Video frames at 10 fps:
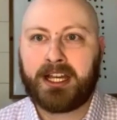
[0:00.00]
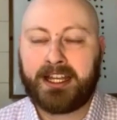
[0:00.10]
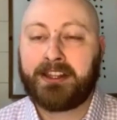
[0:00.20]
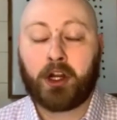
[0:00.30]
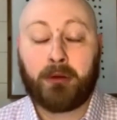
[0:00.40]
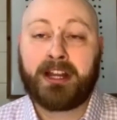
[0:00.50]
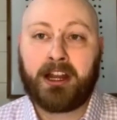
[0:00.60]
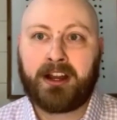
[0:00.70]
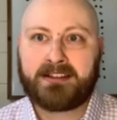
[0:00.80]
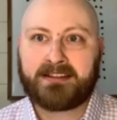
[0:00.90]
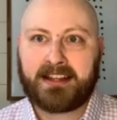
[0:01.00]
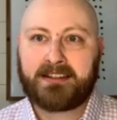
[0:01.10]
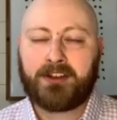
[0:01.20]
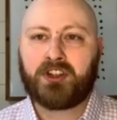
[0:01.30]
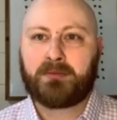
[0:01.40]
in the urban areas, as I
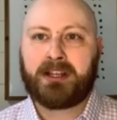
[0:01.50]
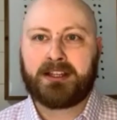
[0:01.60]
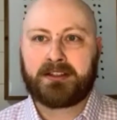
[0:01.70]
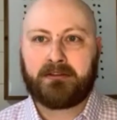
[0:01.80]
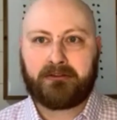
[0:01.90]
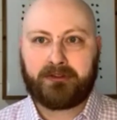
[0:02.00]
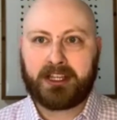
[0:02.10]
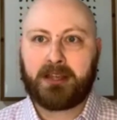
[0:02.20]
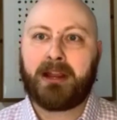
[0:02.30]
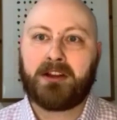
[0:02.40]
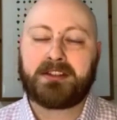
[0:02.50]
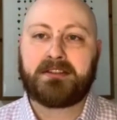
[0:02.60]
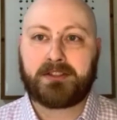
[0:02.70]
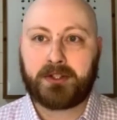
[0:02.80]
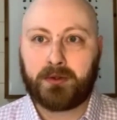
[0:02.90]
said, just because of the
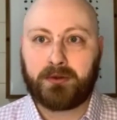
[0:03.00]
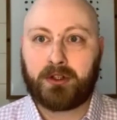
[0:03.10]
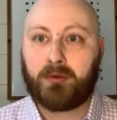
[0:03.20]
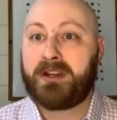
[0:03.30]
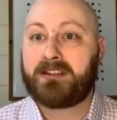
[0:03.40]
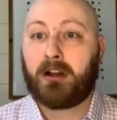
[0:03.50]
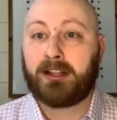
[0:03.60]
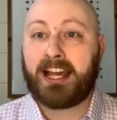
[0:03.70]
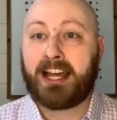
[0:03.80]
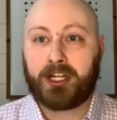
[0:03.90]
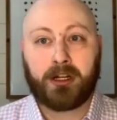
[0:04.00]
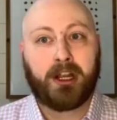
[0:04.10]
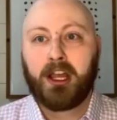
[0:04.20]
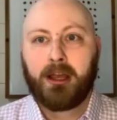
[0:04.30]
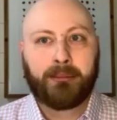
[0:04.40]
comparisons to what we saw last year.
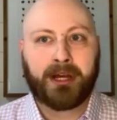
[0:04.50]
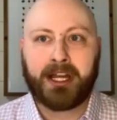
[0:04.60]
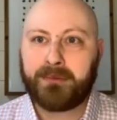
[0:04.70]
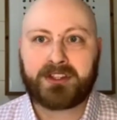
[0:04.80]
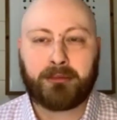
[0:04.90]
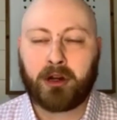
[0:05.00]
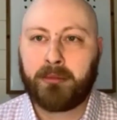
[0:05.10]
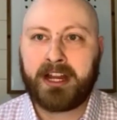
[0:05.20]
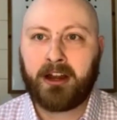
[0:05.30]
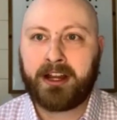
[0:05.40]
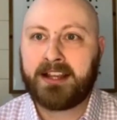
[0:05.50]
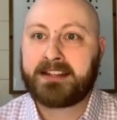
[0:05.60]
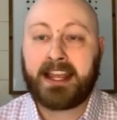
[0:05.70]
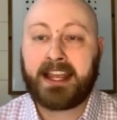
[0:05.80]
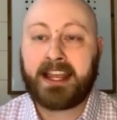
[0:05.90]
But the suburban
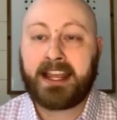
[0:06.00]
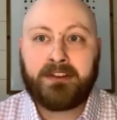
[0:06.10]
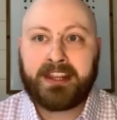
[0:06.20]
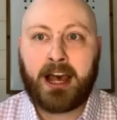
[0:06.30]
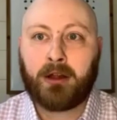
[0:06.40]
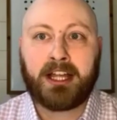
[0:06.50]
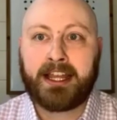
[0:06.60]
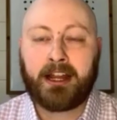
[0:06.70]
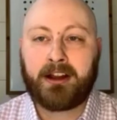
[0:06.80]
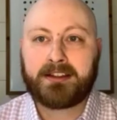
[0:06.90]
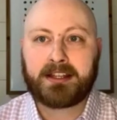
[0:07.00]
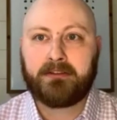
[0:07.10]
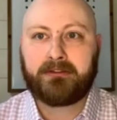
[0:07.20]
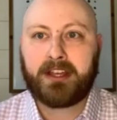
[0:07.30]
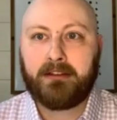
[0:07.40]
areas and even the outlying areas
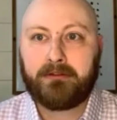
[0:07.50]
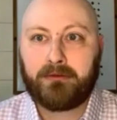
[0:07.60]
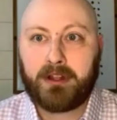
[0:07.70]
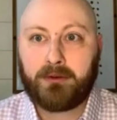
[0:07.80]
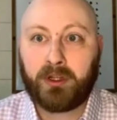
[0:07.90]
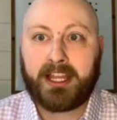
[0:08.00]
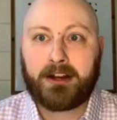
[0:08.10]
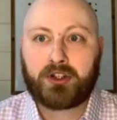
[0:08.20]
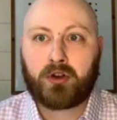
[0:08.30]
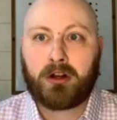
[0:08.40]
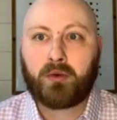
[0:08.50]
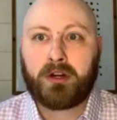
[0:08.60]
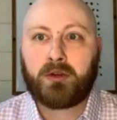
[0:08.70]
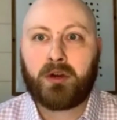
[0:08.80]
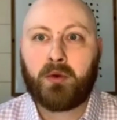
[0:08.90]
have really had a strong
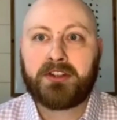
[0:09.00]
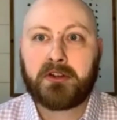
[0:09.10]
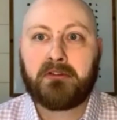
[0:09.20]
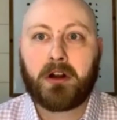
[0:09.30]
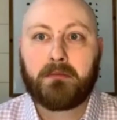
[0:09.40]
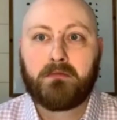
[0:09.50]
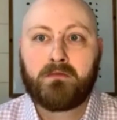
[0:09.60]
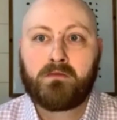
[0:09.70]
2021 so far.